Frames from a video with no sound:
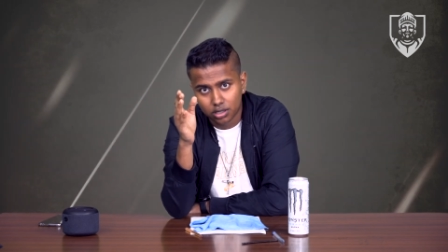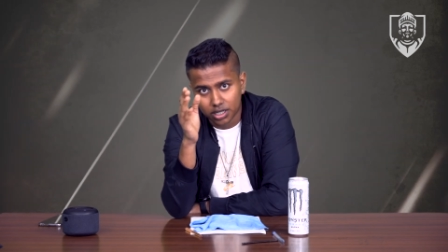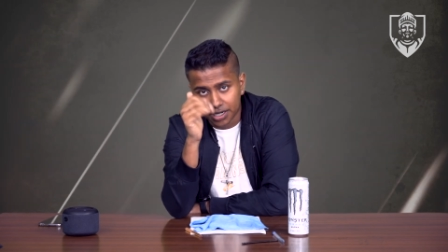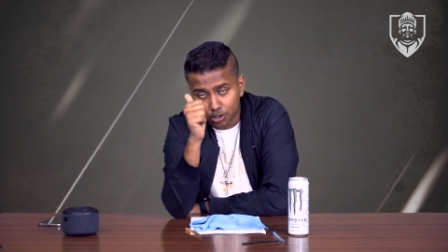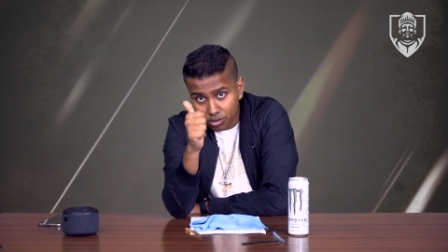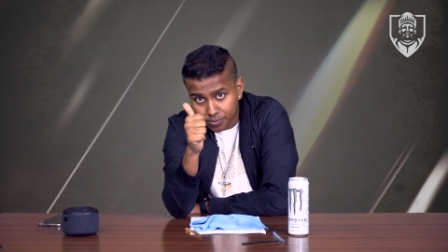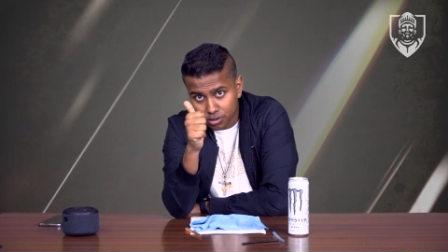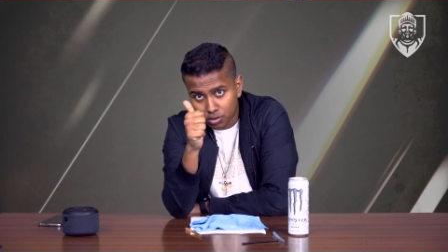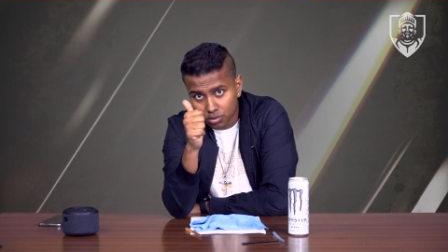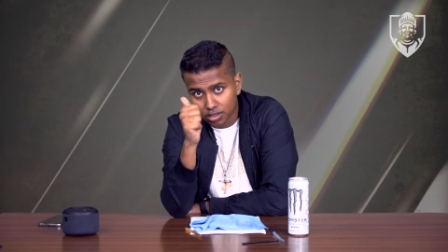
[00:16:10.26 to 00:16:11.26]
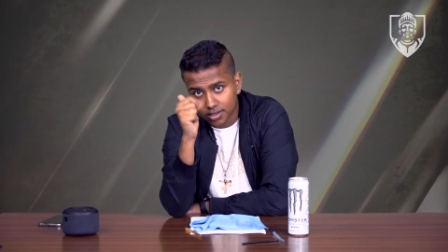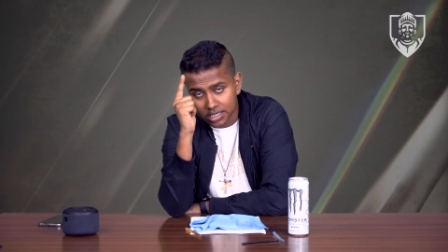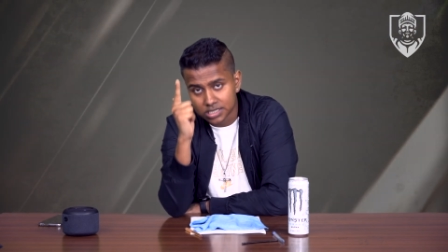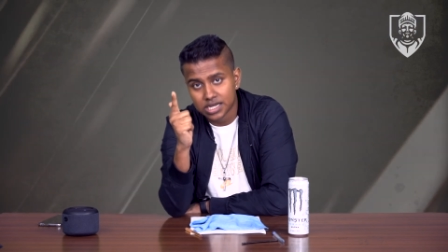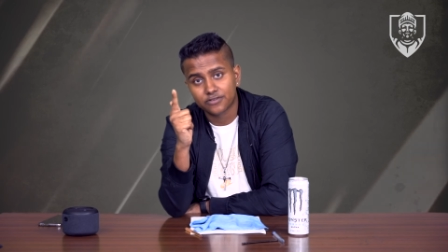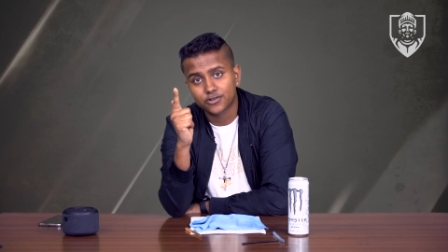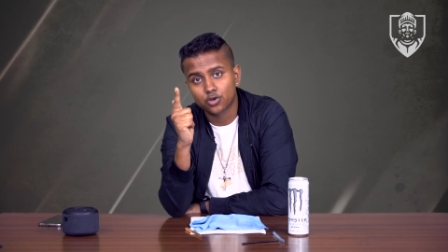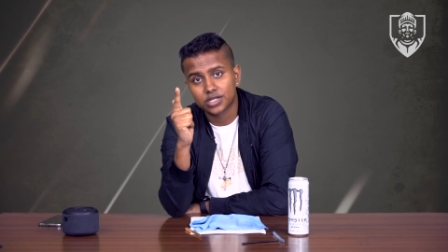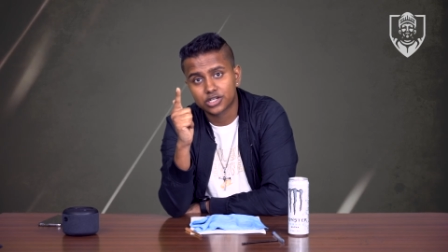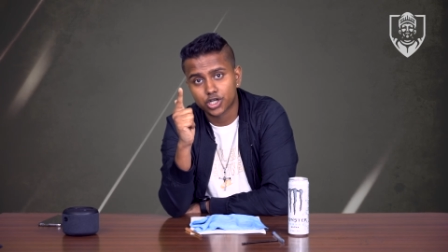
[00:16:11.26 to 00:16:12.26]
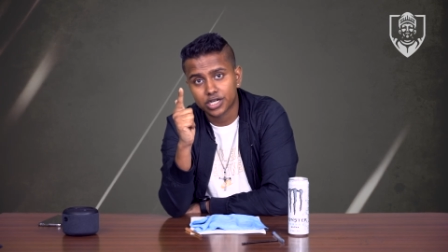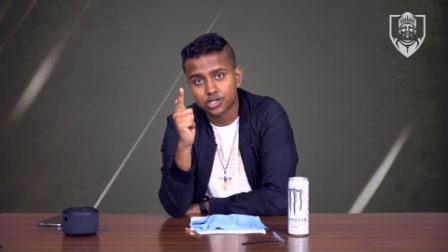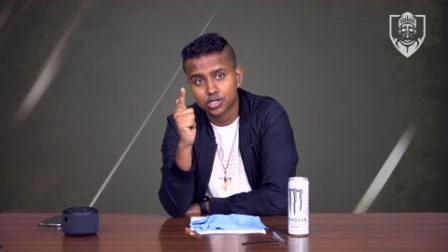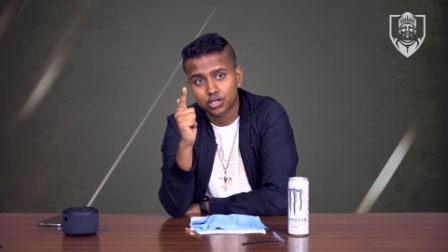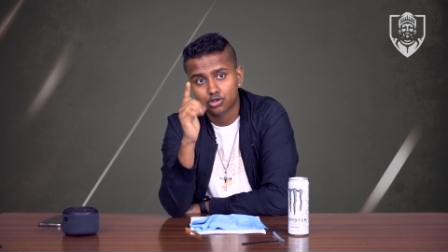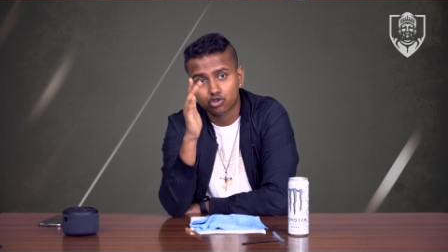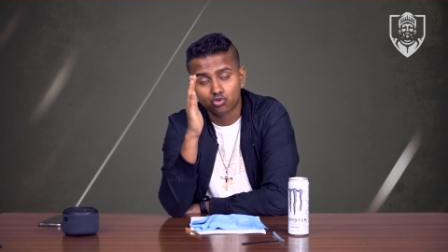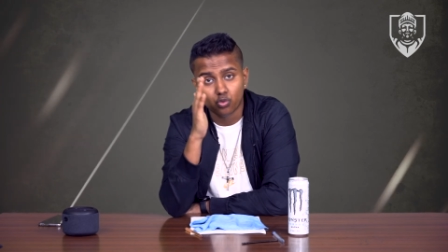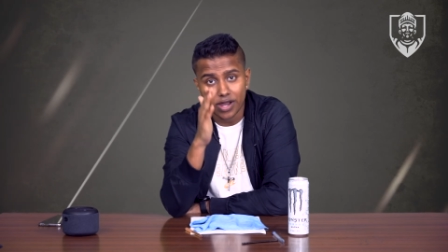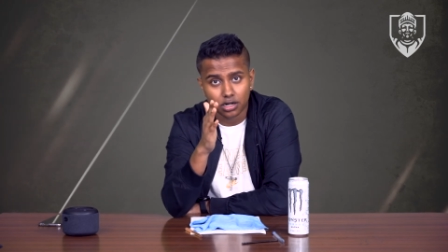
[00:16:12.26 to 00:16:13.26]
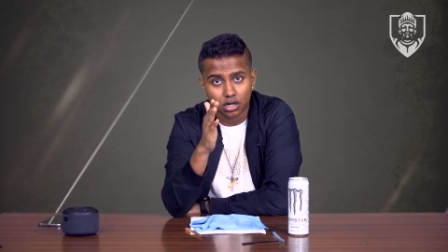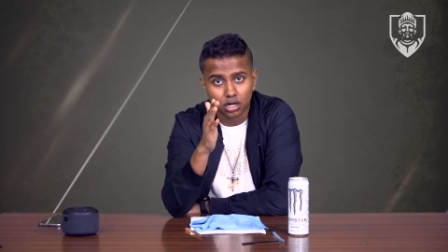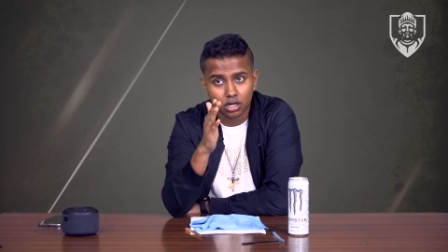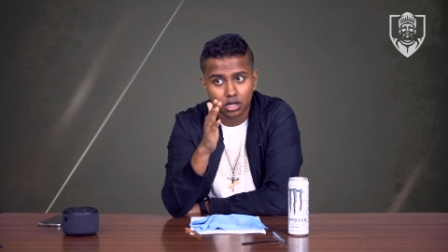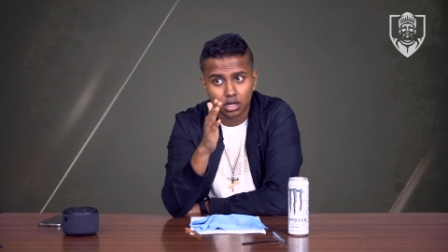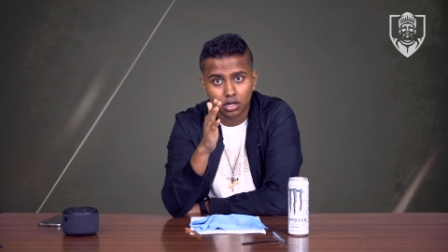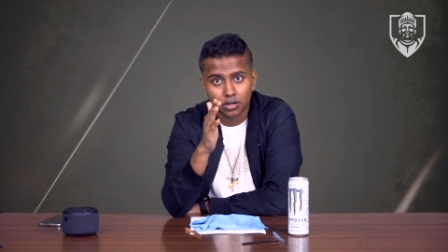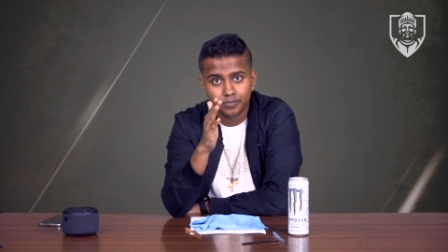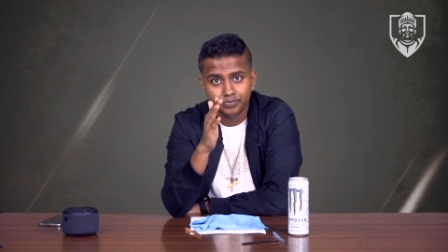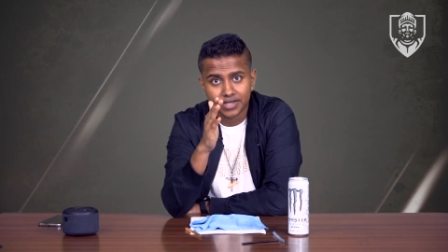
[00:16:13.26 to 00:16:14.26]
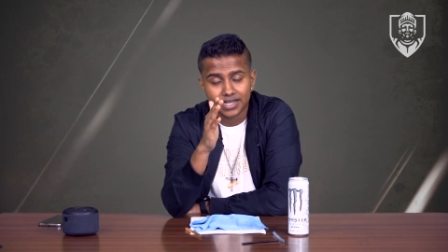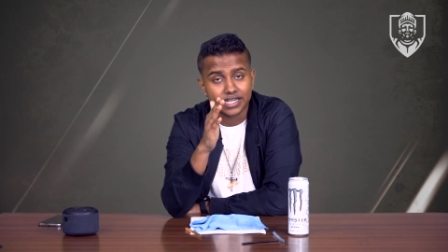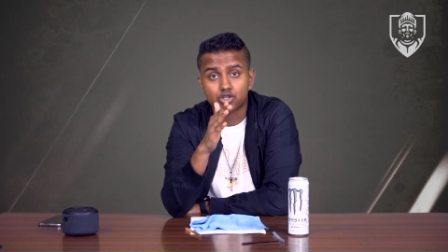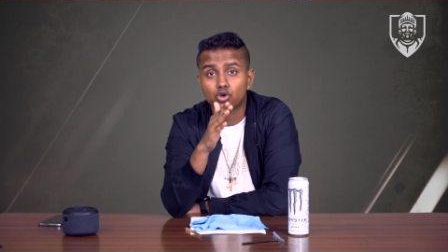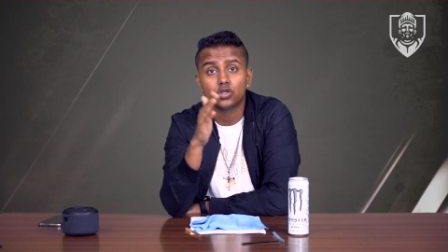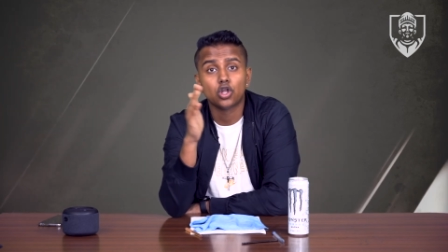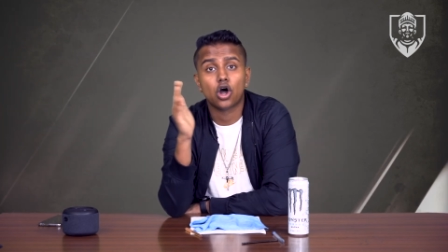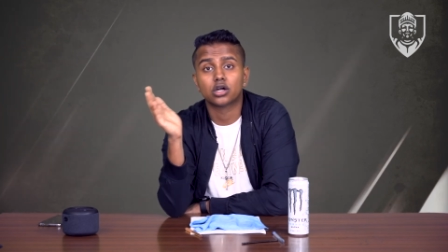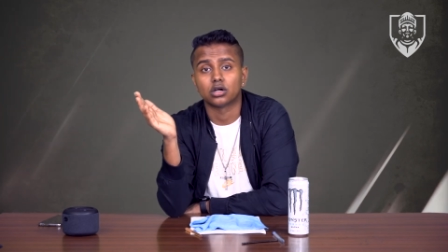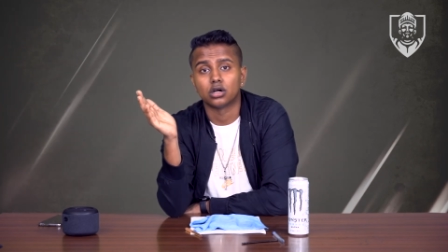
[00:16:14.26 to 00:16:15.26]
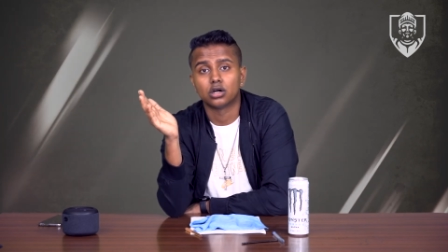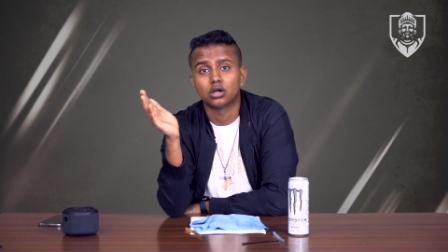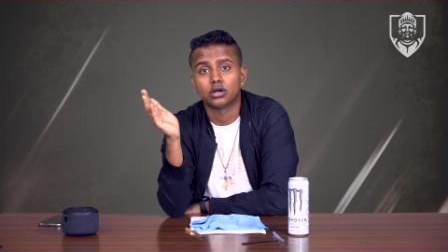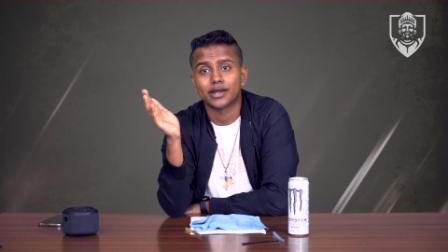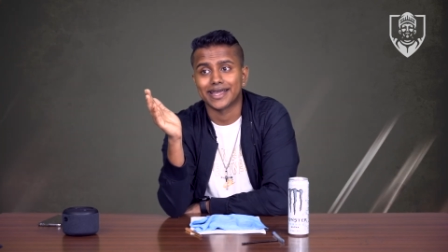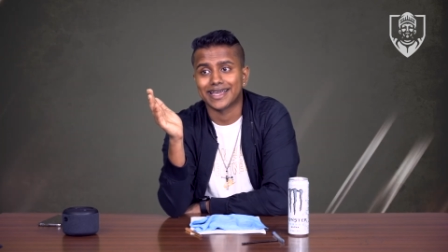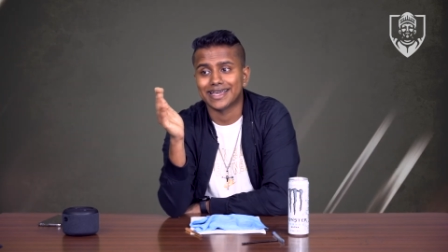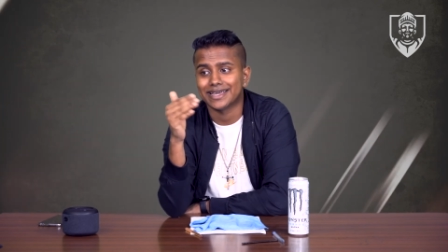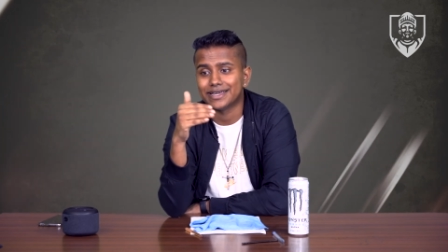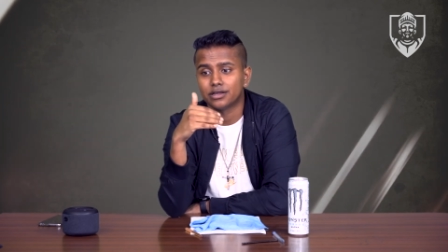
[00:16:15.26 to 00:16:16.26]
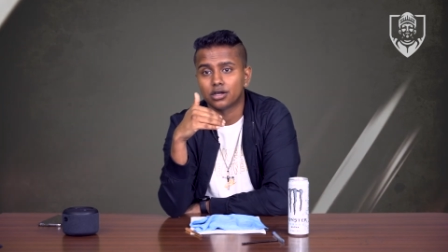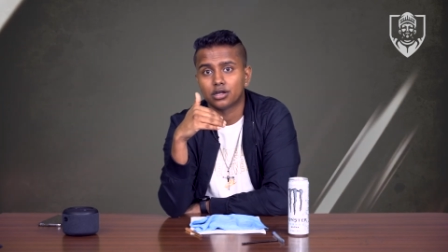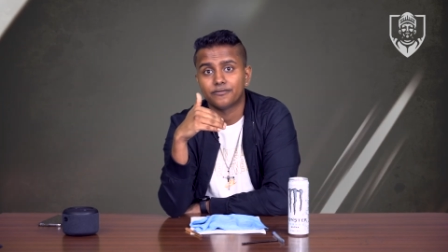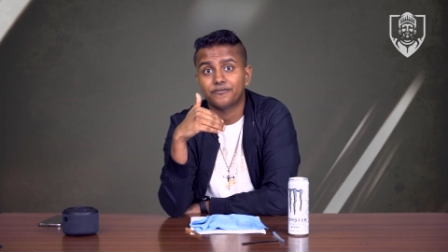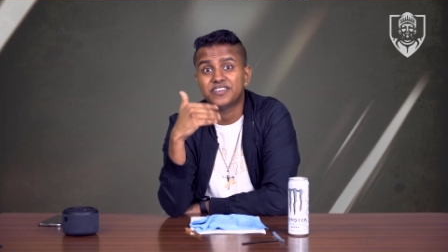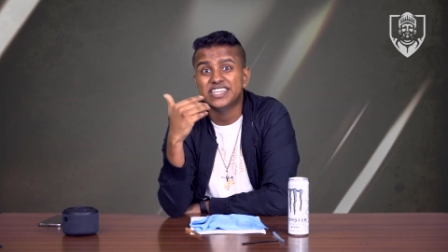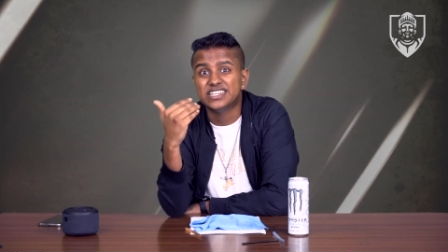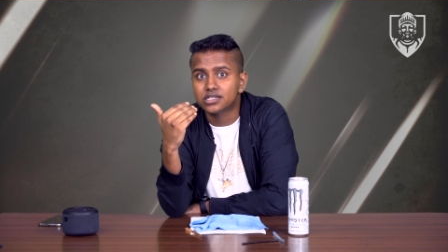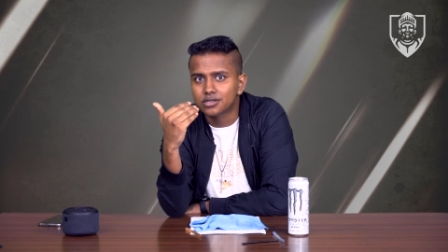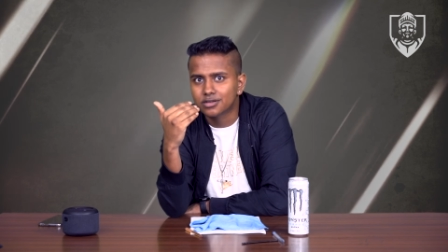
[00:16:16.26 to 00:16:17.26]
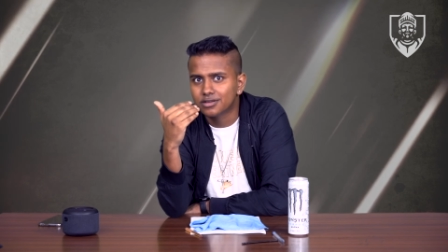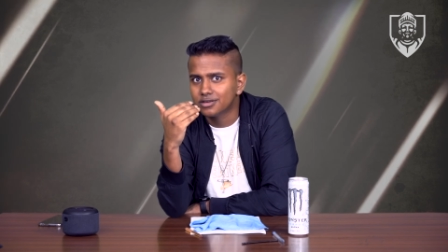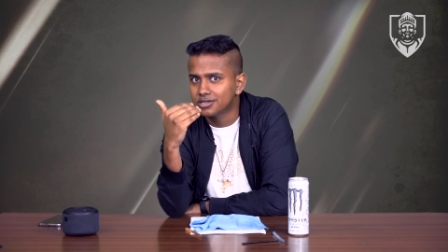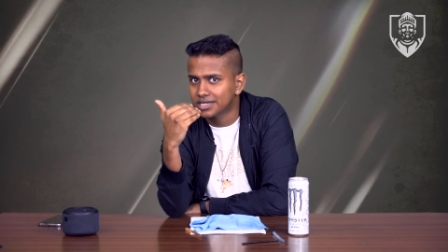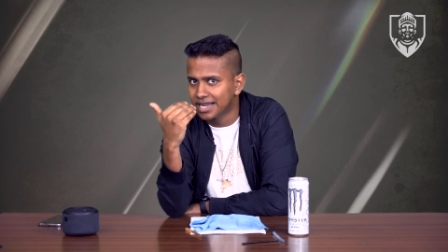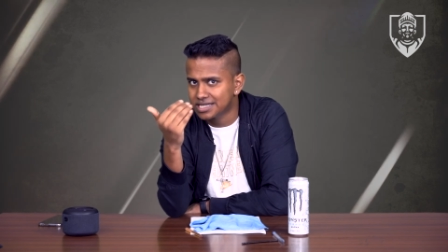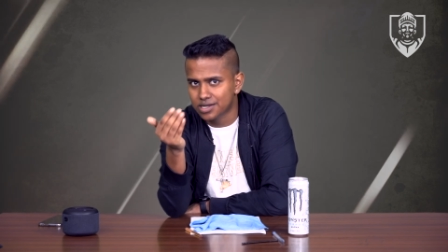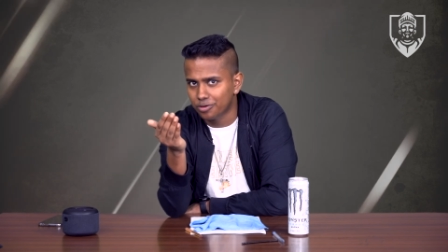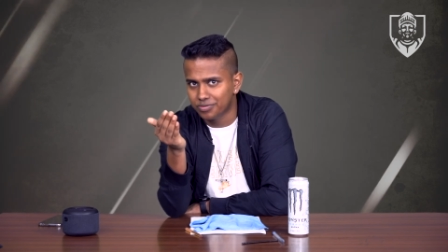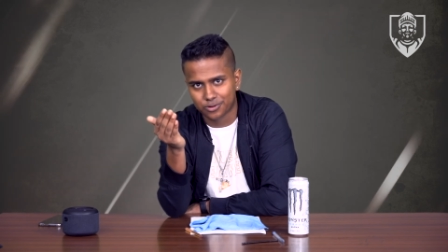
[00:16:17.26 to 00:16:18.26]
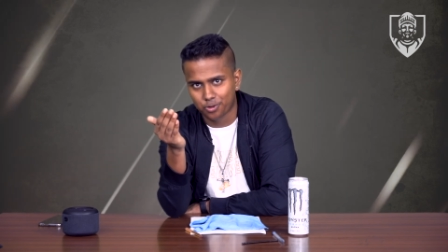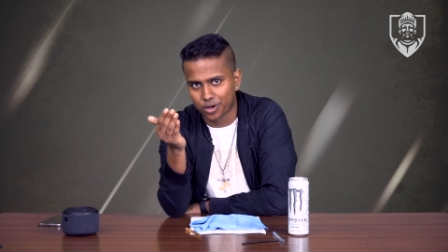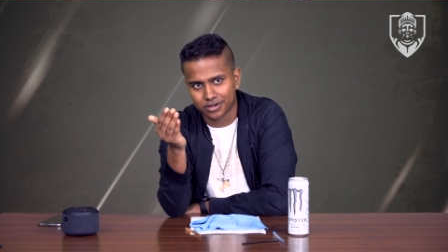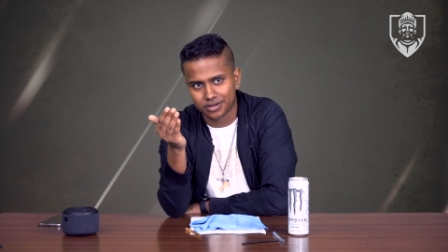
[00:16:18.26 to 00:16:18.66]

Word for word: in crypto inside a global exchange to where it's no longer a feat to get someone Bitcoin.